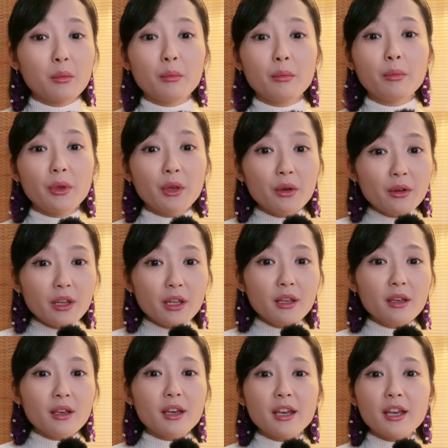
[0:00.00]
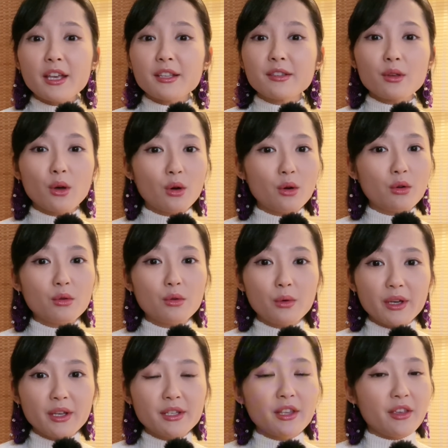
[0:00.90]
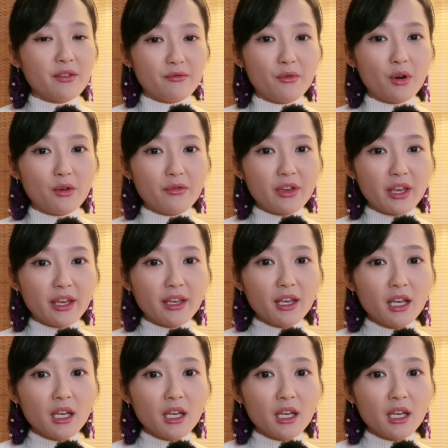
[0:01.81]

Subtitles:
Beauty is always evolving.